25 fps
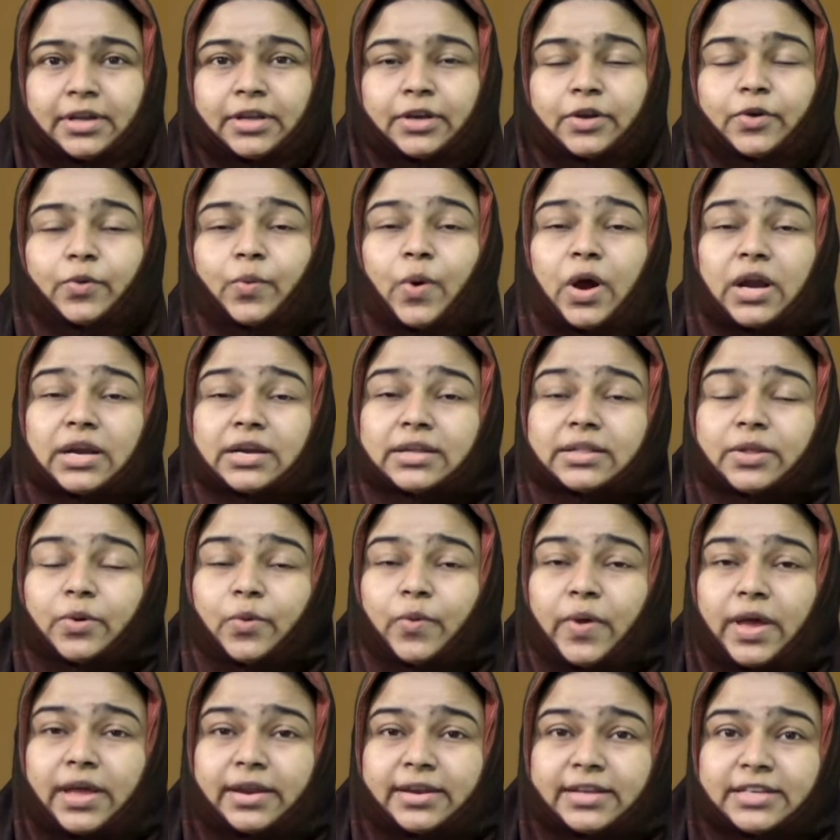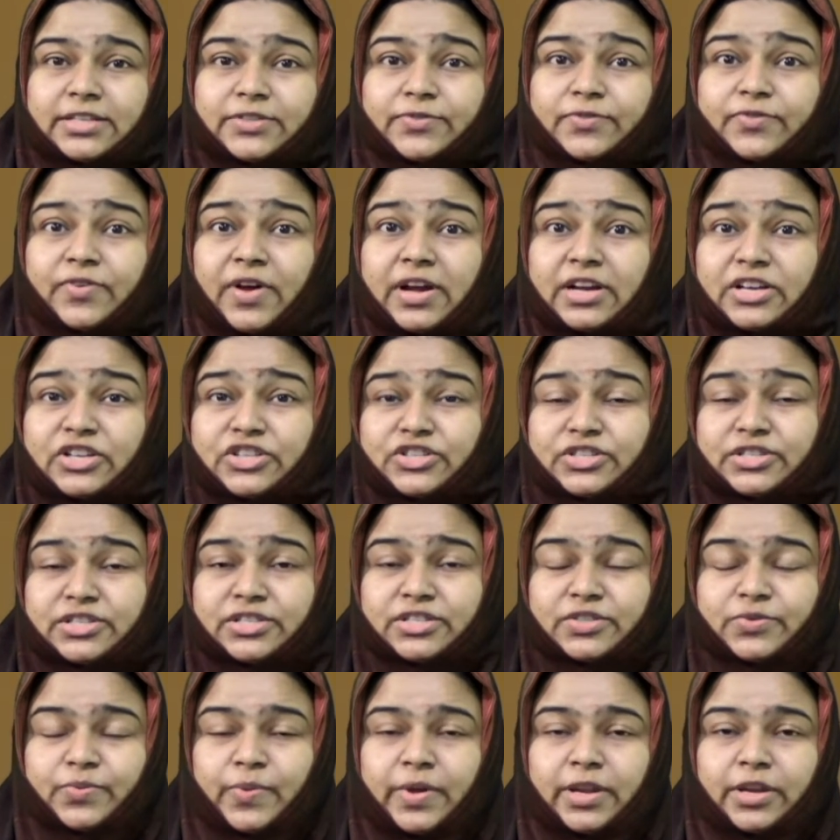Now, what are the various
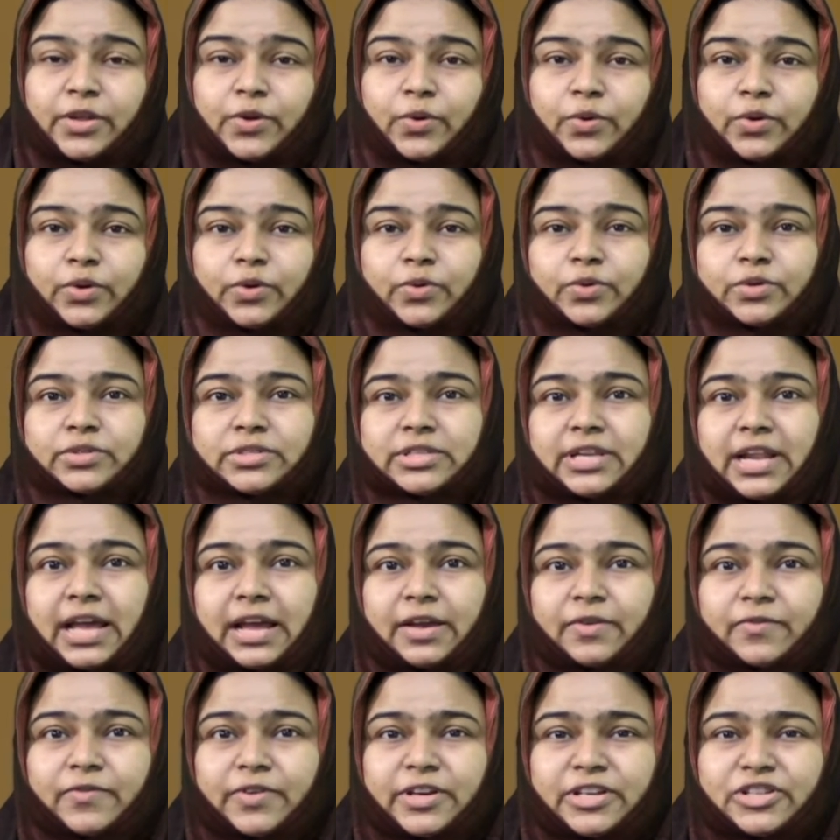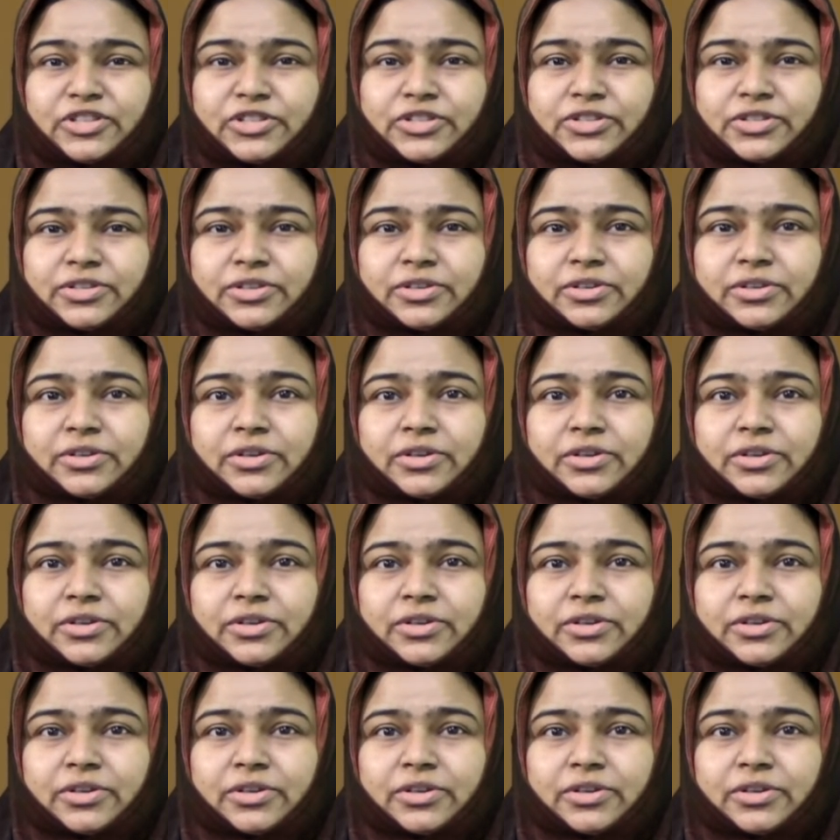functions when you use language?